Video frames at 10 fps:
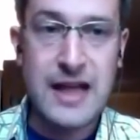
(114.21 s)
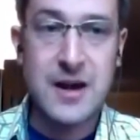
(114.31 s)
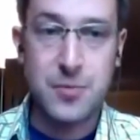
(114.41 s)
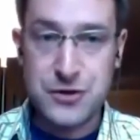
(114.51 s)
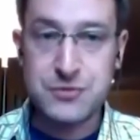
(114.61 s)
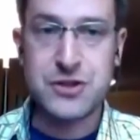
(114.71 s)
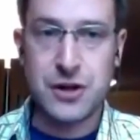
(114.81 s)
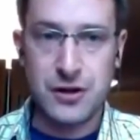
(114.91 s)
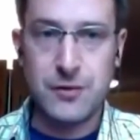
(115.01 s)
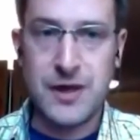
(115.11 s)
and a
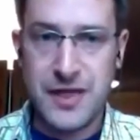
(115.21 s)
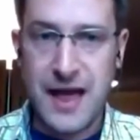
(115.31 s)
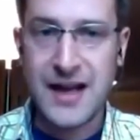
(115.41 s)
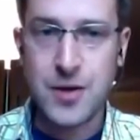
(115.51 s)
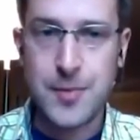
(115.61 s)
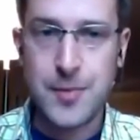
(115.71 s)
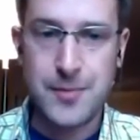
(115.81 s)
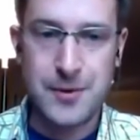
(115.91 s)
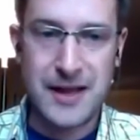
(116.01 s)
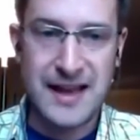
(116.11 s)
producer with
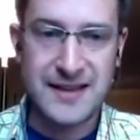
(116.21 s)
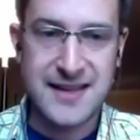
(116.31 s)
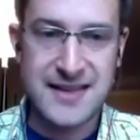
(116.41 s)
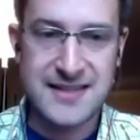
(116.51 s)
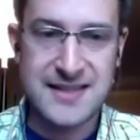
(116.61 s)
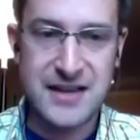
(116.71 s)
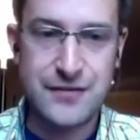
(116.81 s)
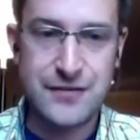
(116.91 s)
Occupy Public Access